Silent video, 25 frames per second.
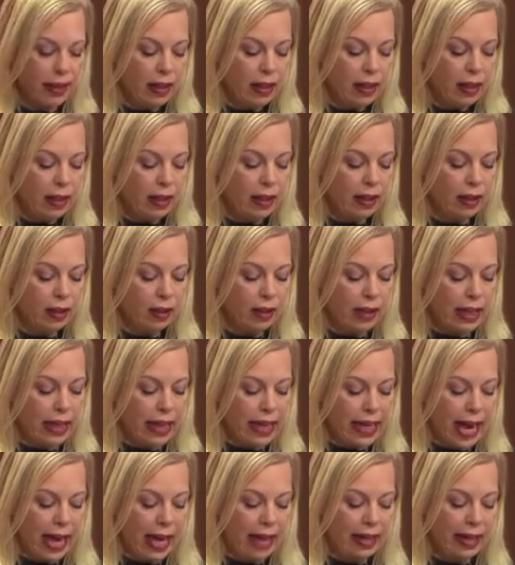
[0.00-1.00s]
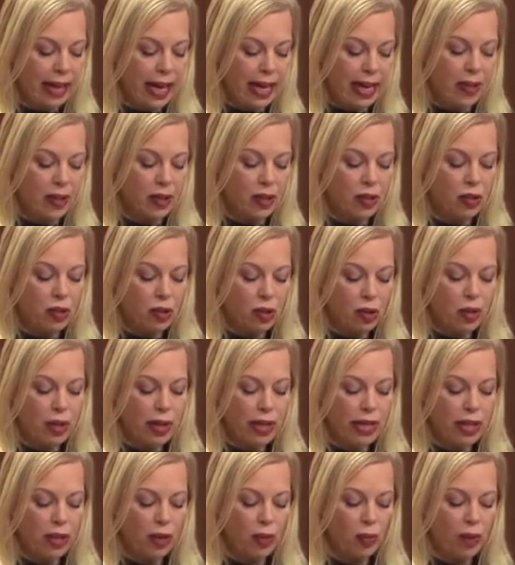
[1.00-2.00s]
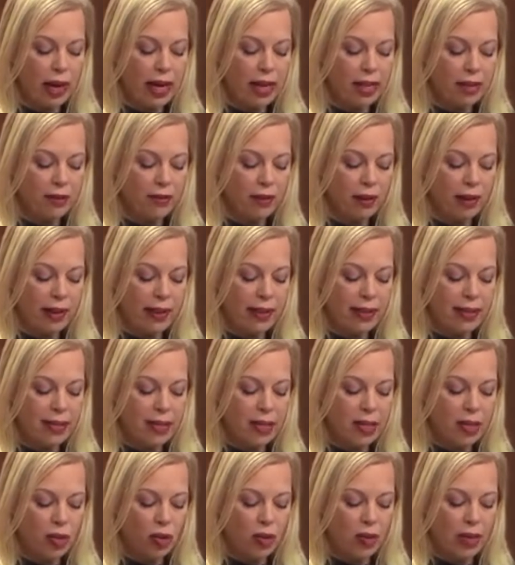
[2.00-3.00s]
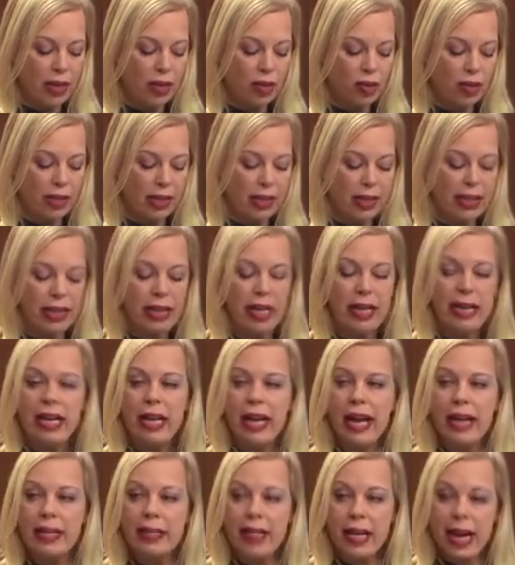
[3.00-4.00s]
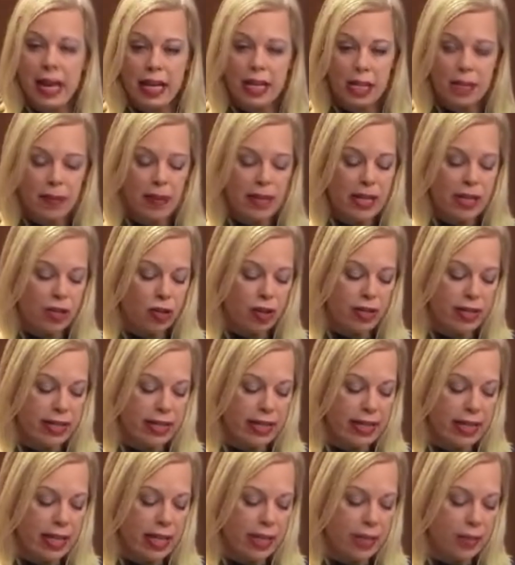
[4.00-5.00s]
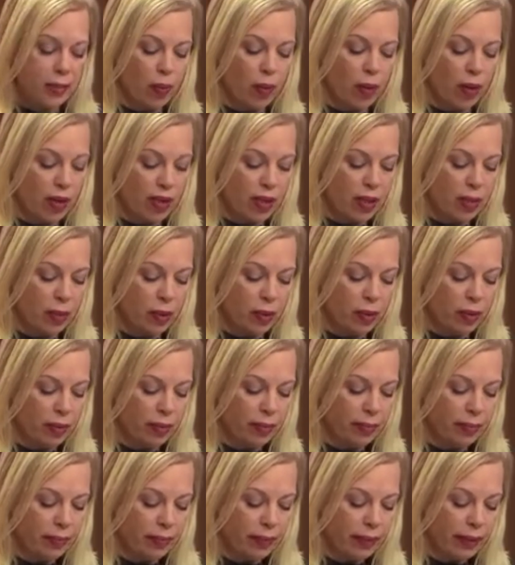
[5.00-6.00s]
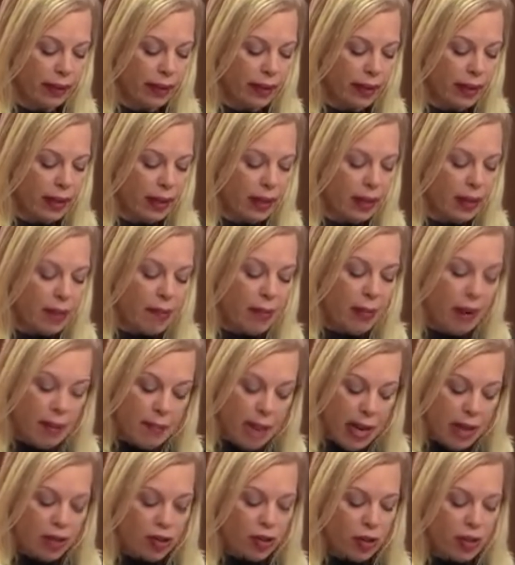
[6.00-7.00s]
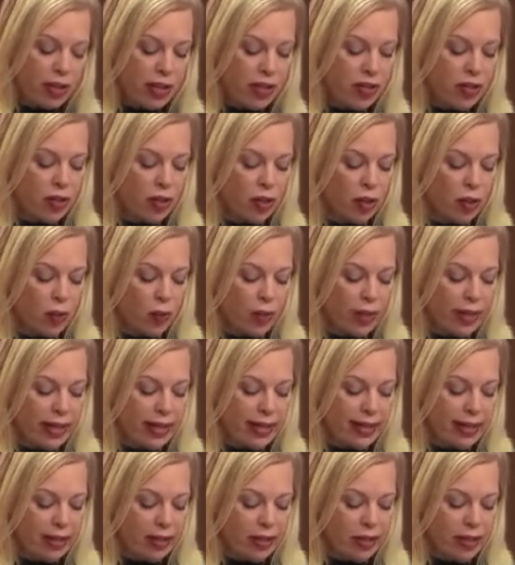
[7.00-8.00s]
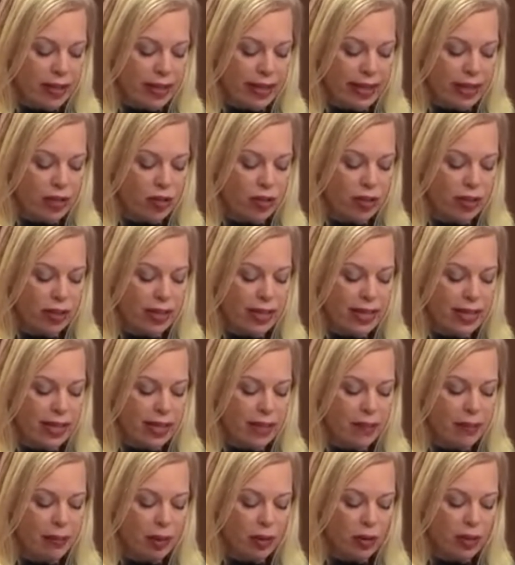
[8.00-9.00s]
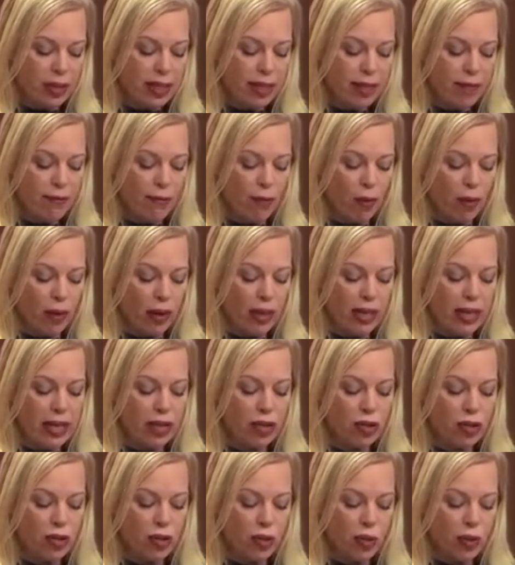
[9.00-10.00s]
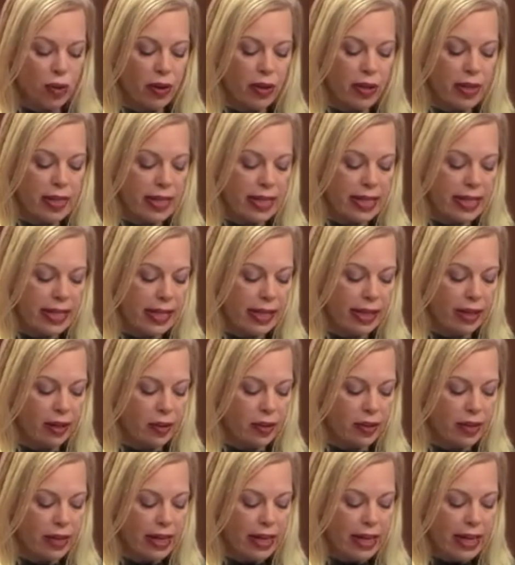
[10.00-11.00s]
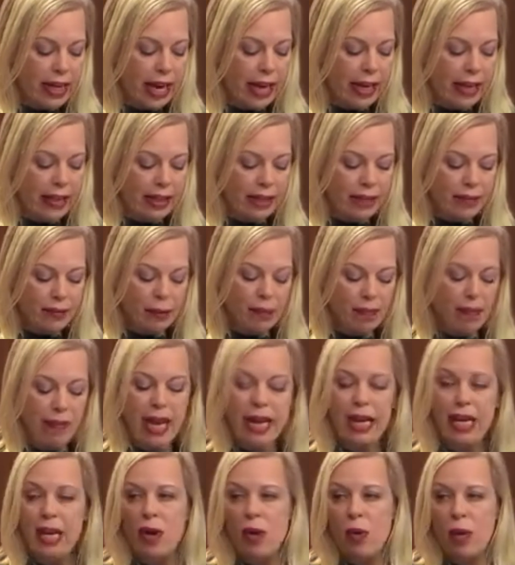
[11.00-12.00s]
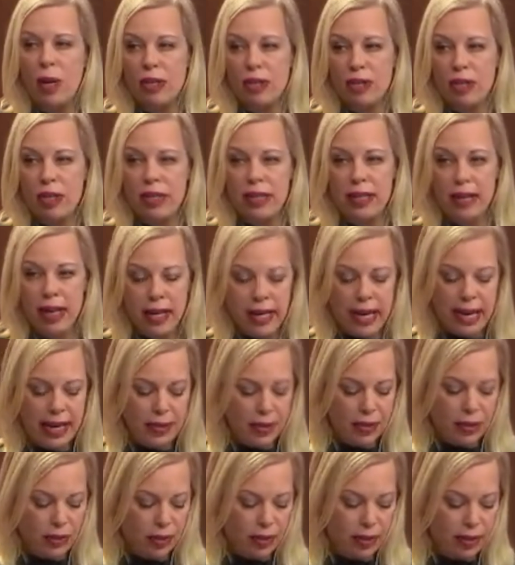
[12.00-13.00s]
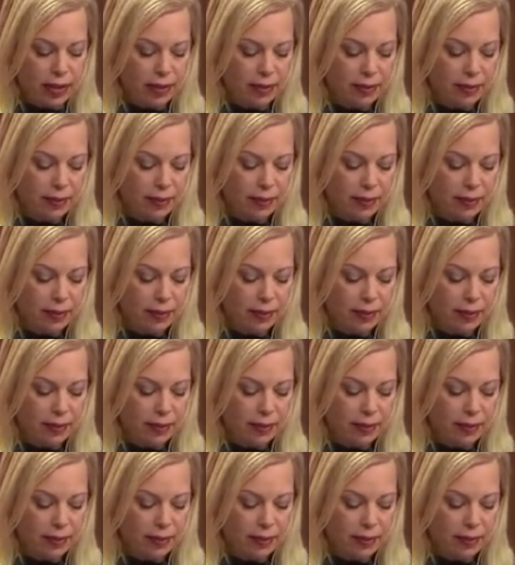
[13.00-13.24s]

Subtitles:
Clearly, Canada has a duty to rectify these situations as expeditiously as possible. My major concern with this legislation is that Bill C-40 is short on details and leaves many questions unanswered.